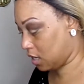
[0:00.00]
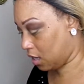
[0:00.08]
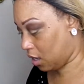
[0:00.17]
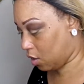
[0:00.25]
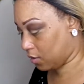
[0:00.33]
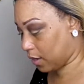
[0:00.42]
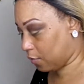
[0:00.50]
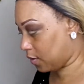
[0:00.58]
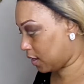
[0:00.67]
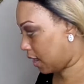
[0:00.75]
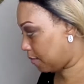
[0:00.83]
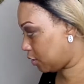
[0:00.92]
Okay,
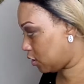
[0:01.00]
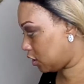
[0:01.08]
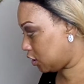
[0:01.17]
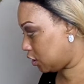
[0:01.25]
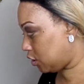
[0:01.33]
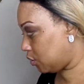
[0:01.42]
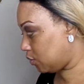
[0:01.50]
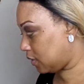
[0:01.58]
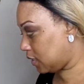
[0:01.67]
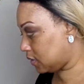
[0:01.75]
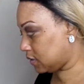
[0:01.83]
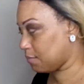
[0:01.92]
what I'm going to do
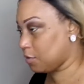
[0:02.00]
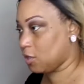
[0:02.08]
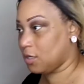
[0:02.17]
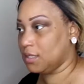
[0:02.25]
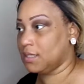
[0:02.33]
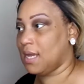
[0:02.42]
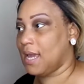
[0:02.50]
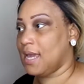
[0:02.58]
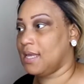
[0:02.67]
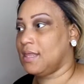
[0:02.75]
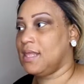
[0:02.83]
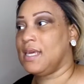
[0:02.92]
is I'm going to
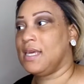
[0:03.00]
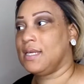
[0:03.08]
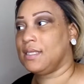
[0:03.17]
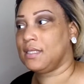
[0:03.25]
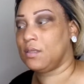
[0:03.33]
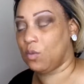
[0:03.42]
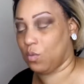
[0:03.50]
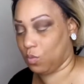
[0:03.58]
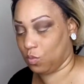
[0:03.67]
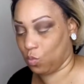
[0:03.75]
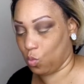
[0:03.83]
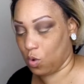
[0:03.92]
take this
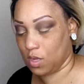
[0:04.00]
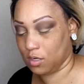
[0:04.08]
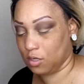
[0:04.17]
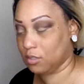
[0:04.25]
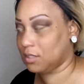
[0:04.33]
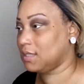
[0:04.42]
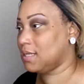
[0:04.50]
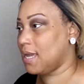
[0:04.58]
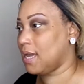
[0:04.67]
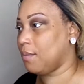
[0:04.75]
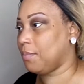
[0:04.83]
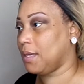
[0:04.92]
one little
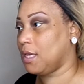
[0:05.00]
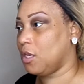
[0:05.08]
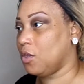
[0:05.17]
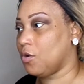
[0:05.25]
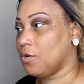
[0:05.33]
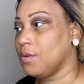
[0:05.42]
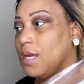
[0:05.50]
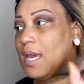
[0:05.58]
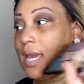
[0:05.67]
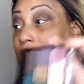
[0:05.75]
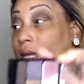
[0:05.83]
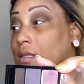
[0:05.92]
step here
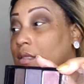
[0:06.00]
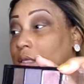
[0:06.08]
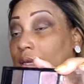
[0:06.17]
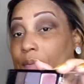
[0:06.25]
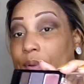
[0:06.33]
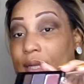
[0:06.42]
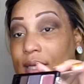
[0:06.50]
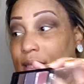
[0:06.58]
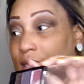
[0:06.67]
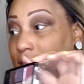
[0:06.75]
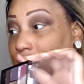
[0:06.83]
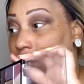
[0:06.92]
and complete
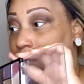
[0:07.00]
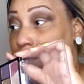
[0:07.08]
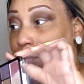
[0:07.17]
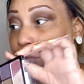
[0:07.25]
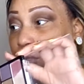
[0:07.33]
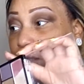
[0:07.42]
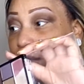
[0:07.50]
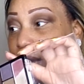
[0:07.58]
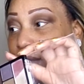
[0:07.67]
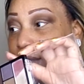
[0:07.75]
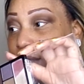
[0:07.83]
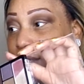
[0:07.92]
this look. I'm going to
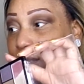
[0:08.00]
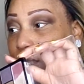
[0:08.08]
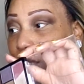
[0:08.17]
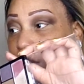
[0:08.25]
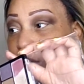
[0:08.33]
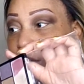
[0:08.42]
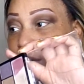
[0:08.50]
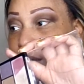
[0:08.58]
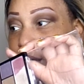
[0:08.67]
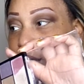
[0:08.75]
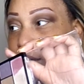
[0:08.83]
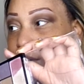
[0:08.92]
take this color
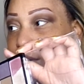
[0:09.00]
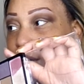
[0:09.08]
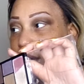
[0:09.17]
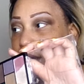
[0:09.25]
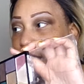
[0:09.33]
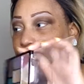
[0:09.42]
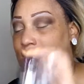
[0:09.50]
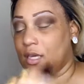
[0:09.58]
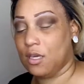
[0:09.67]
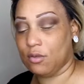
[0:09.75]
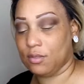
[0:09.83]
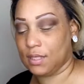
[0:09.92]
here and
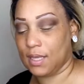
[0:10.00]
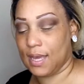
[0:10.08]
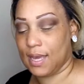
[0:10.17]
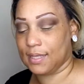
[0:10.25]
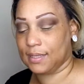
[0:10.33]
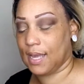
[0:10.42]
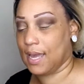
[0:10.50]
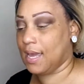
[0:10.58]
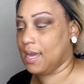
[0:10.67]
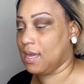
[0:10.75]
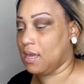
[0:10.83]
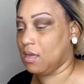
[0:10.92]
use it as
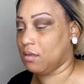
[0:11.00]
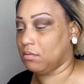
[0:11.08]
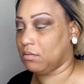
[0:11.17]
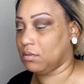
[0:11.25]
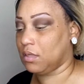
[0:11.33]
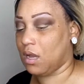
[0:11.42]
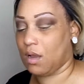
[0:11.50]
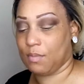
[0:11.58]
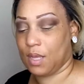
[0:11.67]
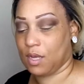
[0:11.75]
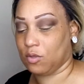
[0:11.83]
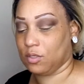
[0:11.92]
a, no, I'm
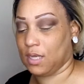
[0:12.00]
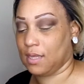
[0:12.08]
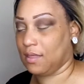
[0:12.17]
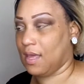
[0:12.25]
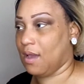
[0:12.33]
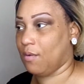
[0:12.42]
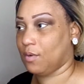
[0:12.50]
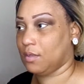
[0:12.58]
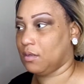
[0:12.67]
not going to take that one.